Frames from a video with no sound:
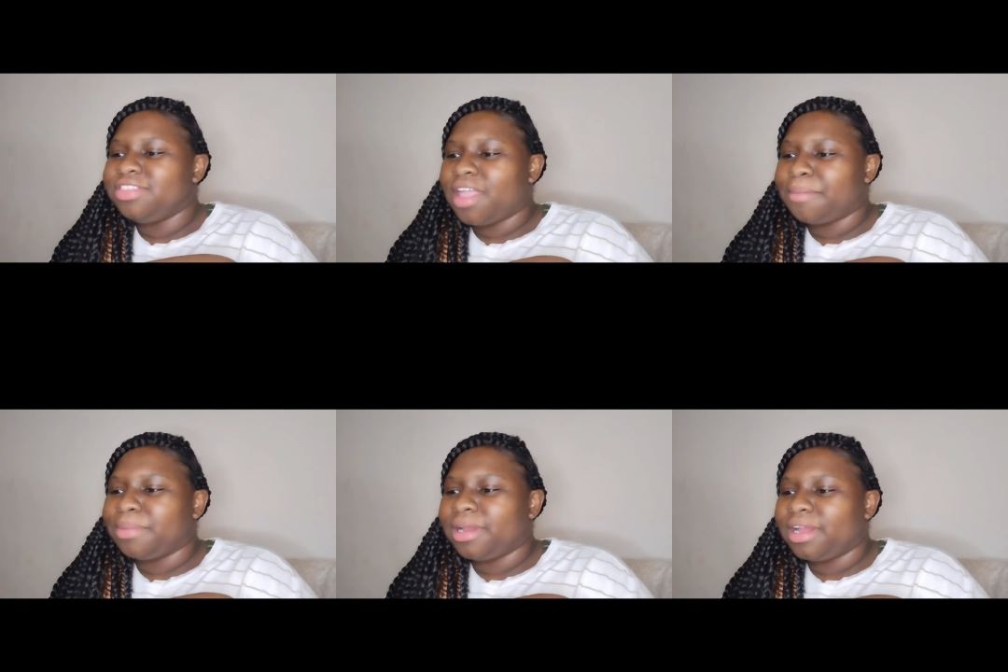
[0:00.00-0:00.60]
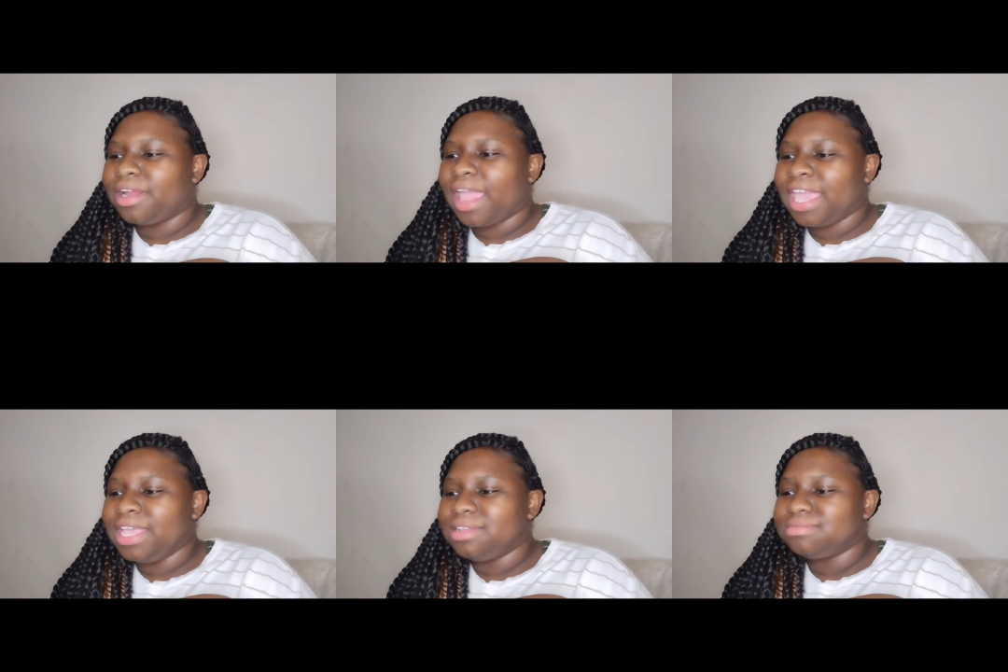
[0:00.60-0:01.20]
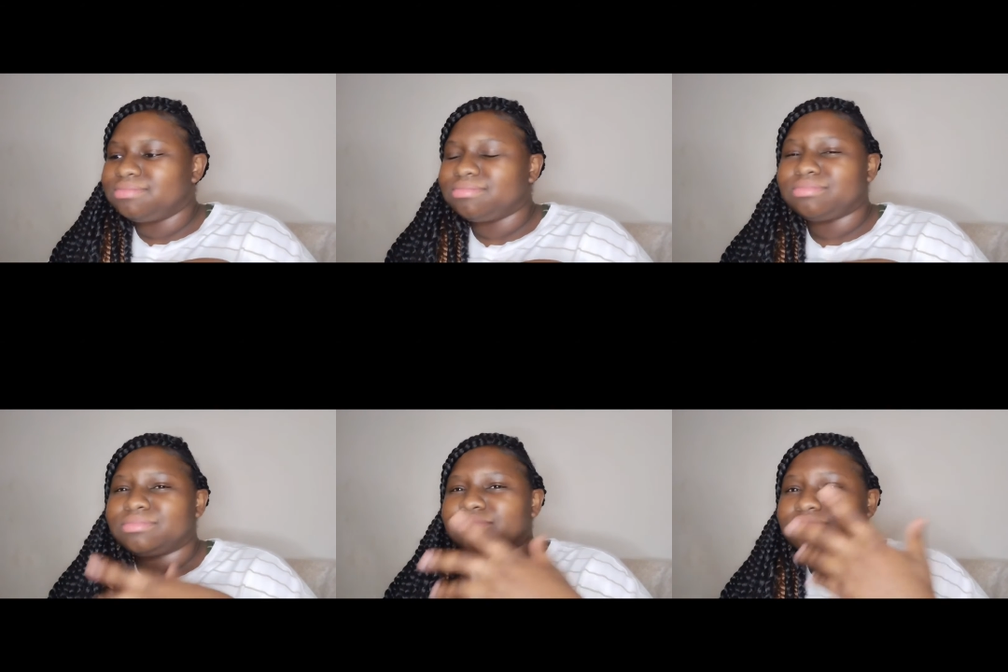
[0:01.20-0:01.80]
Number eight,
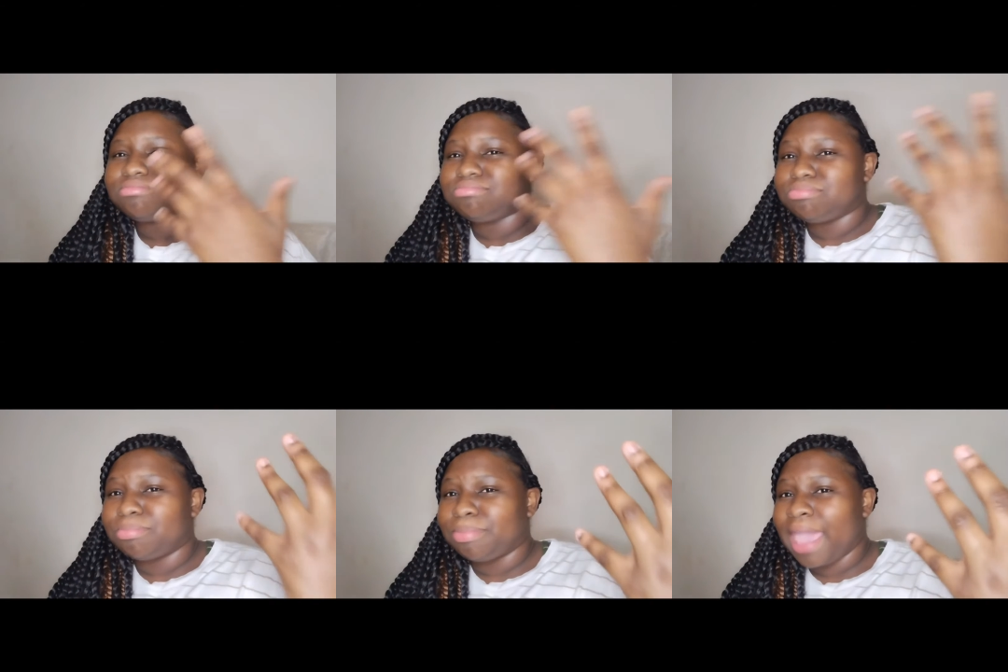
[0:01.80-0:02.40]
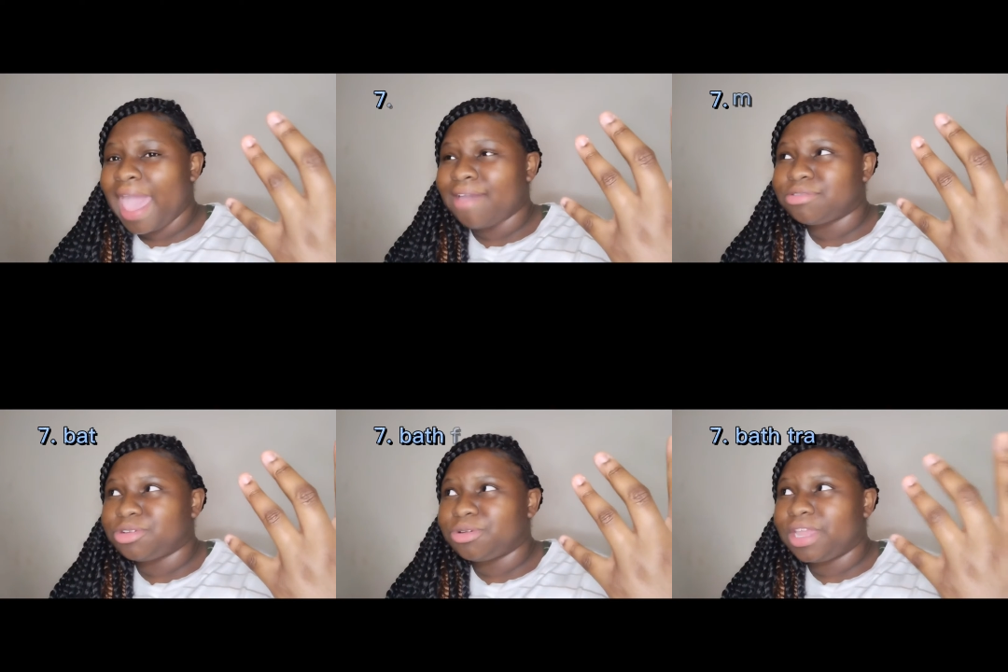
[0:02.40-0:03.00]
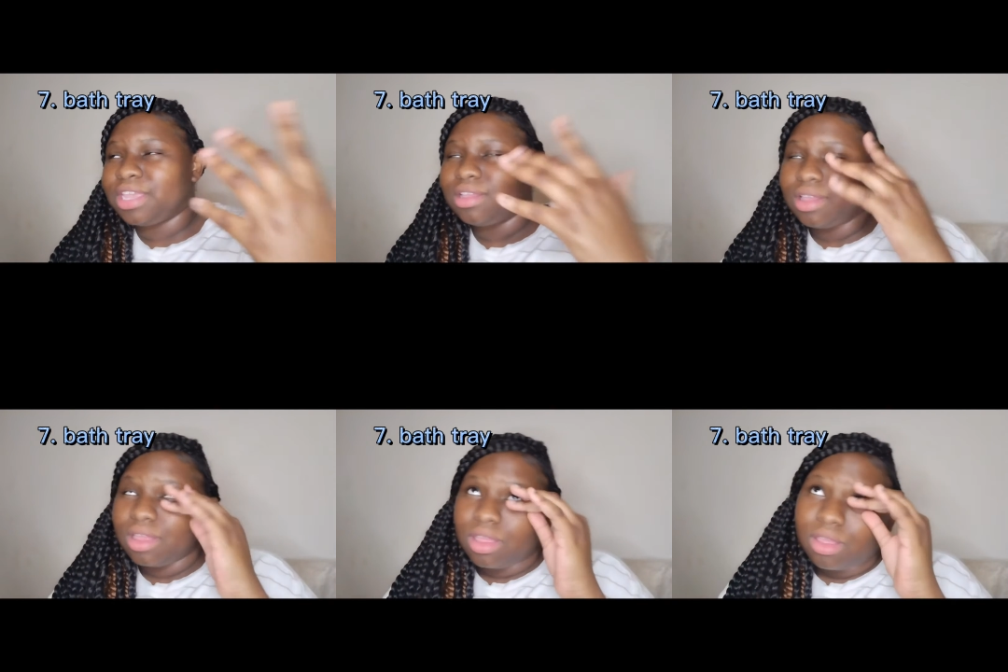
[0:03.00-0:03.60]
bath tray.
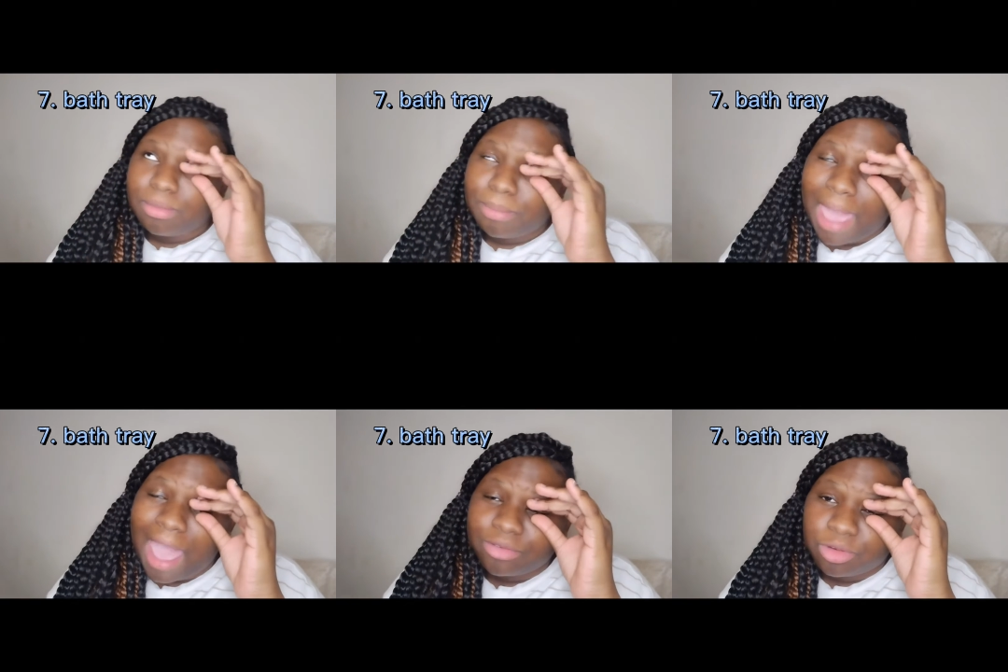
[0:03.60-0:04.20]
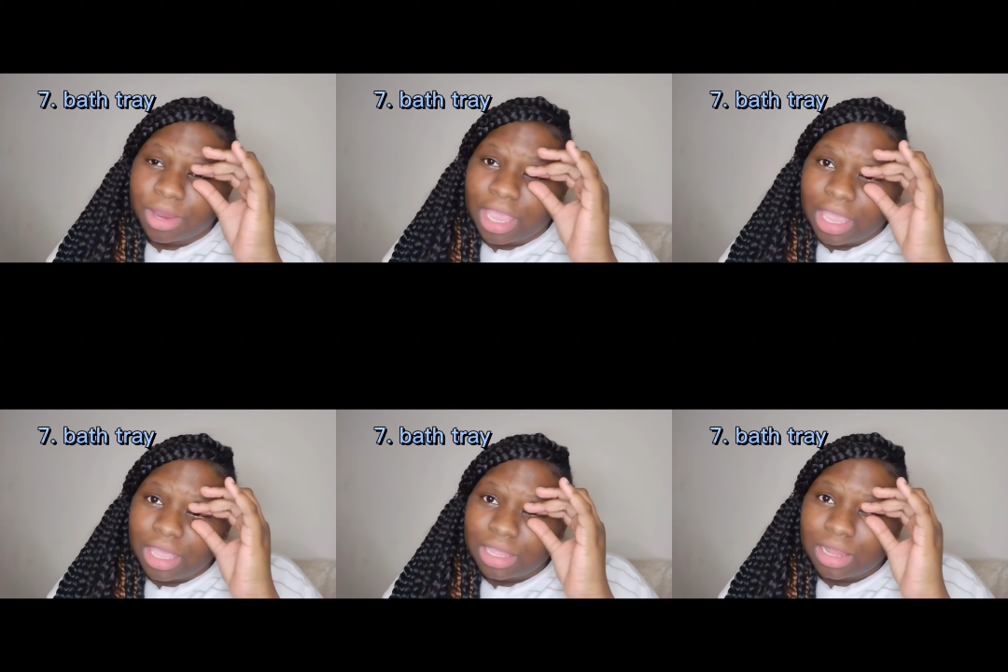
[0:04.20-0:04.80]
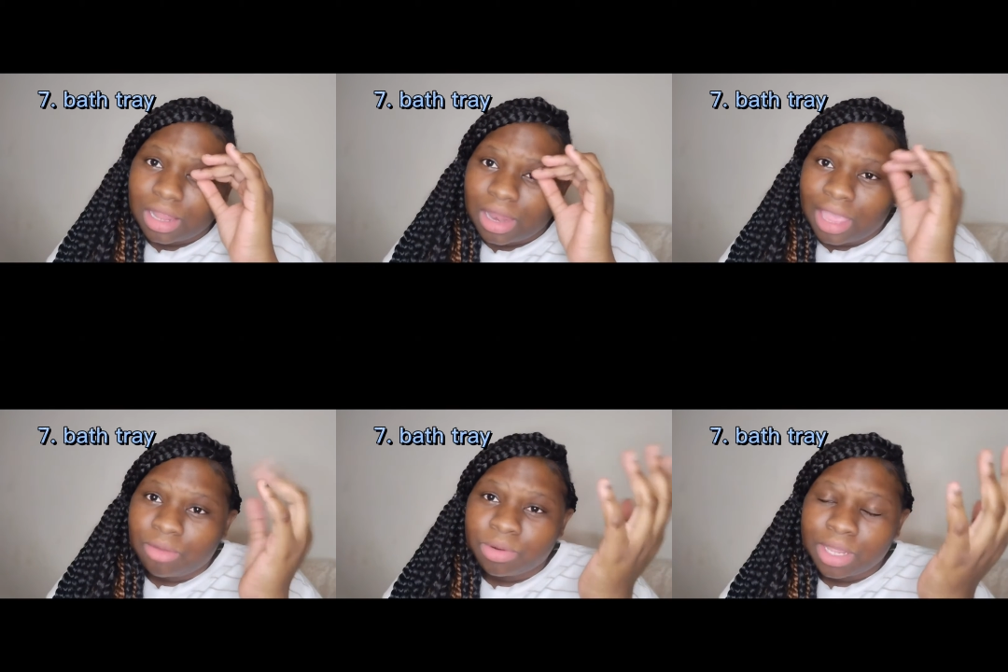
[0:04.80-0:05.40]

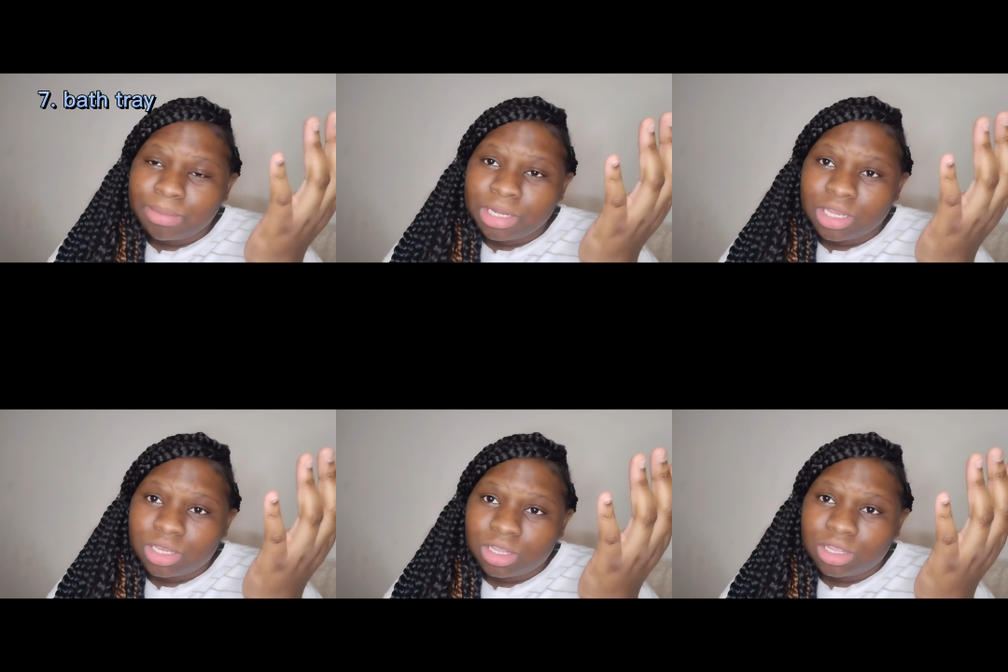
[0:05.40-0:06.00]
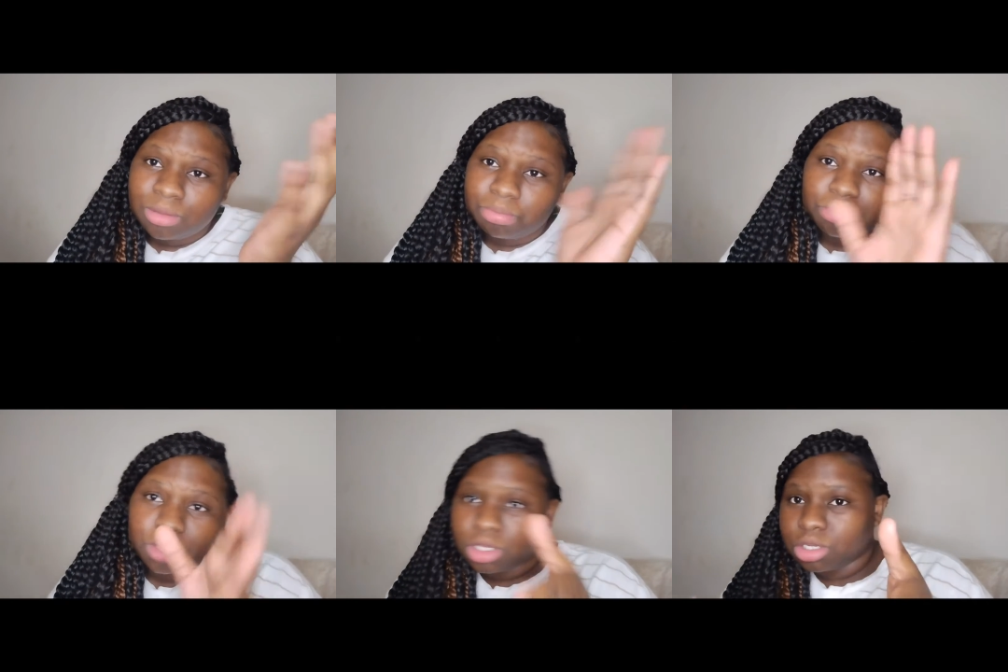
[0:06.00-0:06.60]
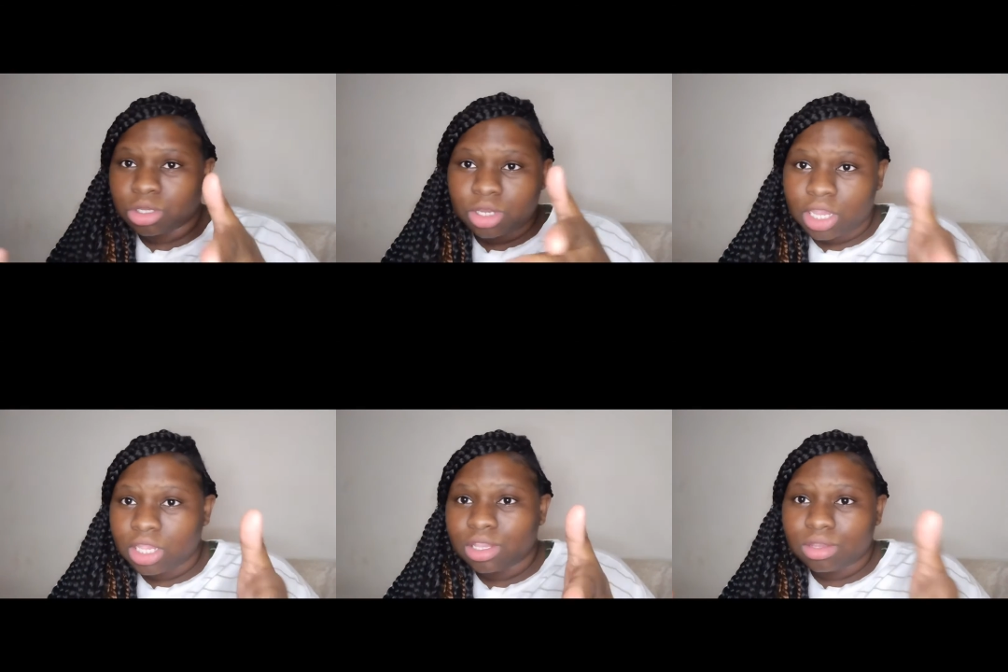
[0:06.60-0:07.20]
Like, when they be in the tub, you
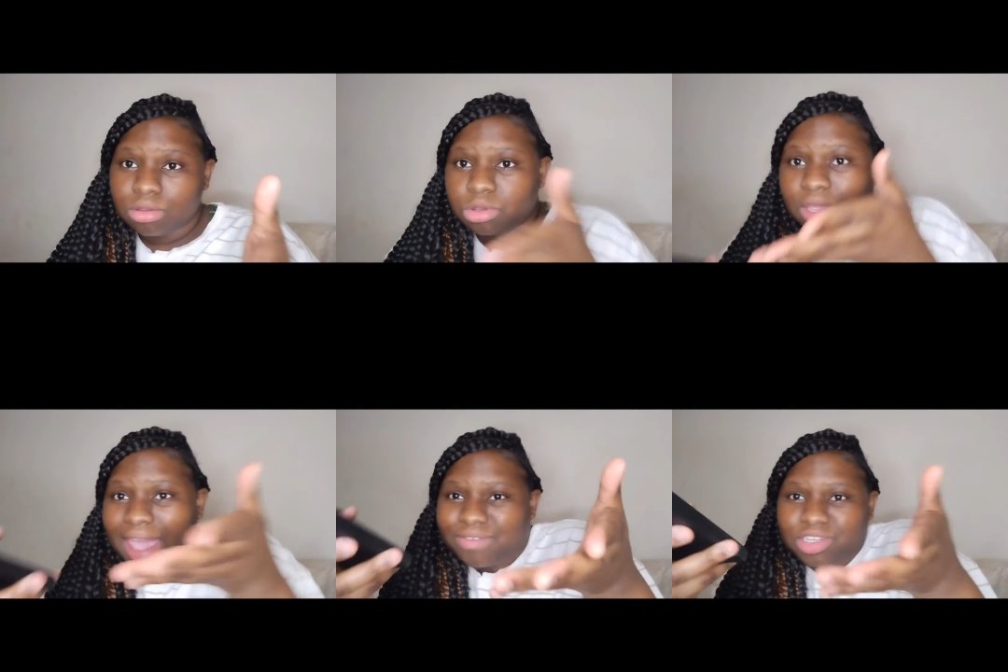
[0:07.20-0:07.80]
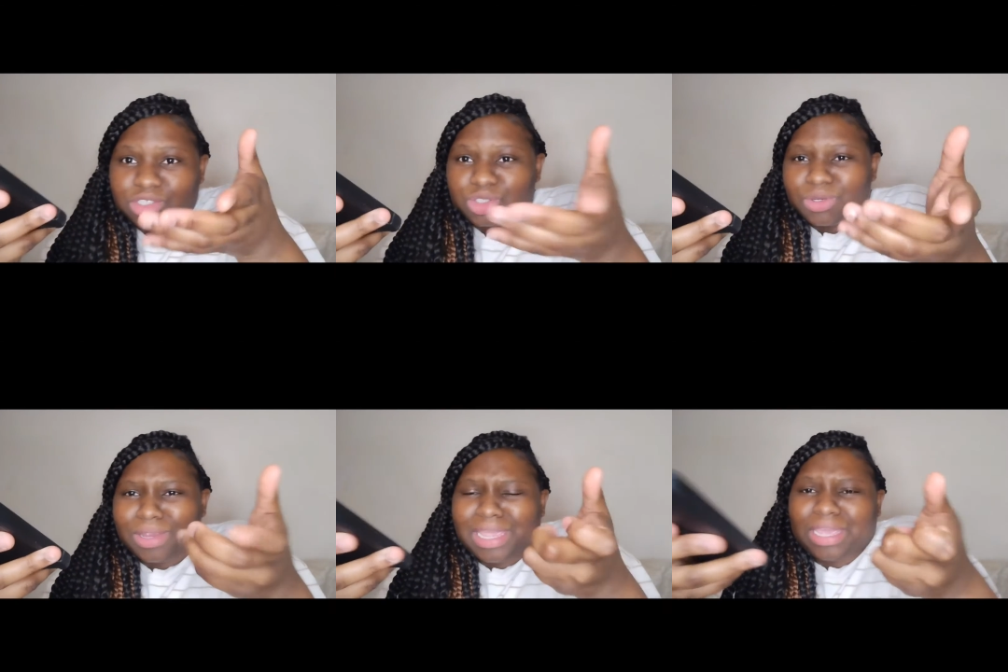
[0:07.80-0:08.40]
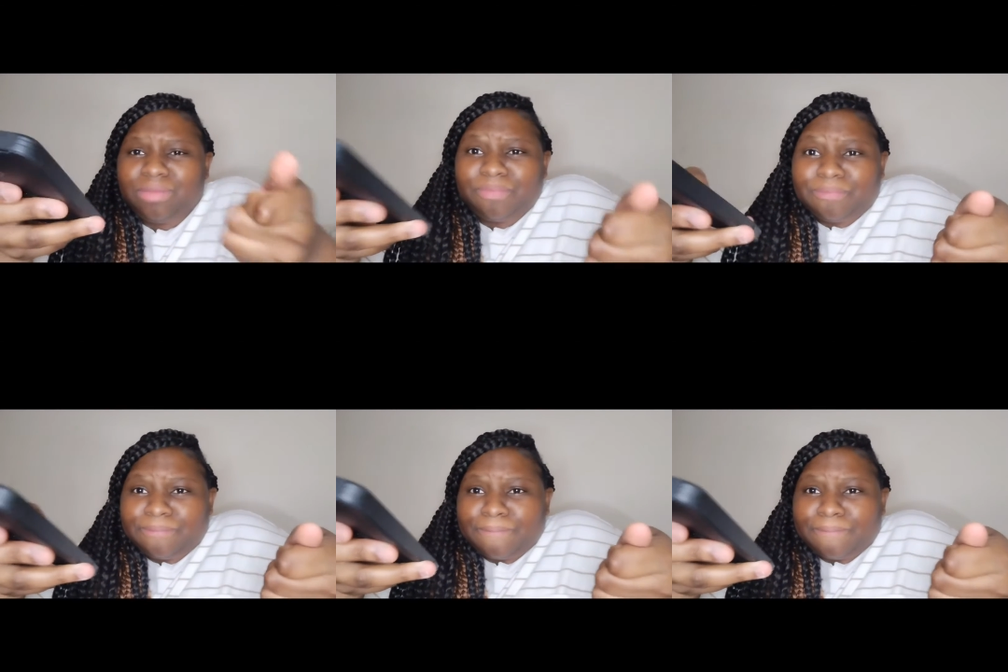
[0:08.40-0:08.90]
can have a little tray.